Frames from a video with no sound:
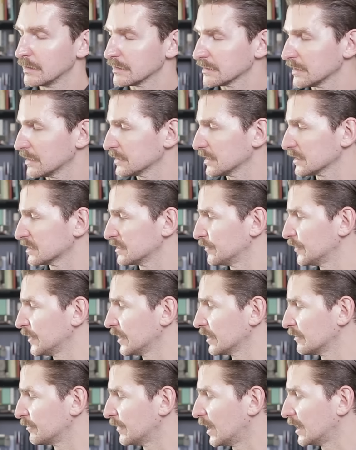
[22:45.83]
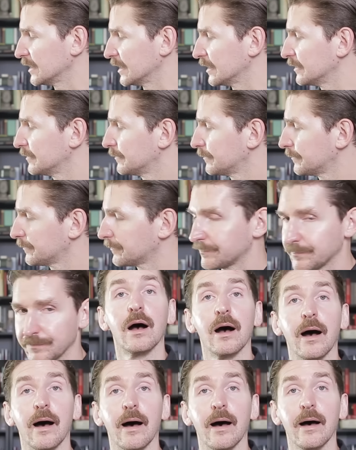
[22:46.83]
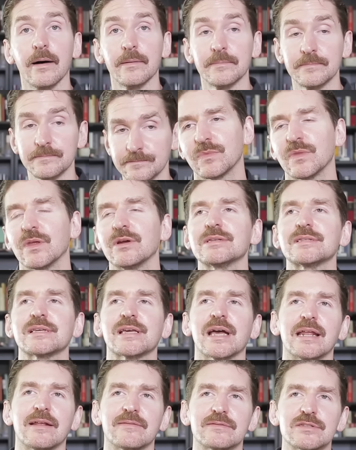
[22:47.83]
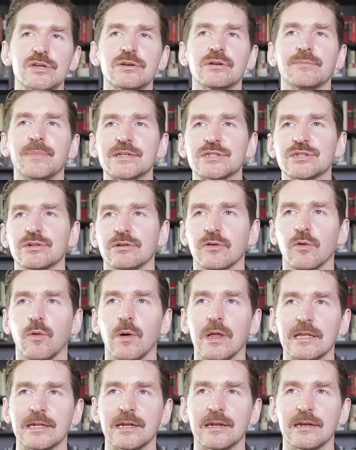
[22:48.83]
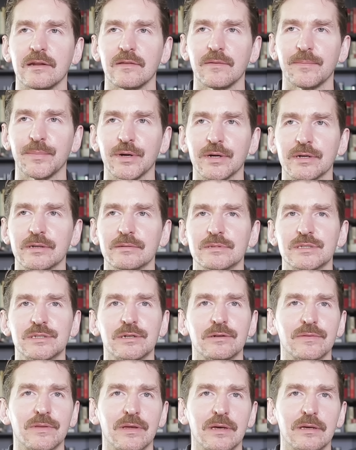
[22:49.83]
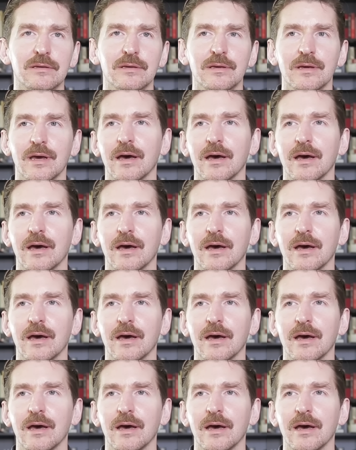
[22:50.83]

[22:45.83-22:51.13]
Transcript: Sounds like some pretty good Molly. Ah. There is a kind of two-dimensional quality to the book, certainly.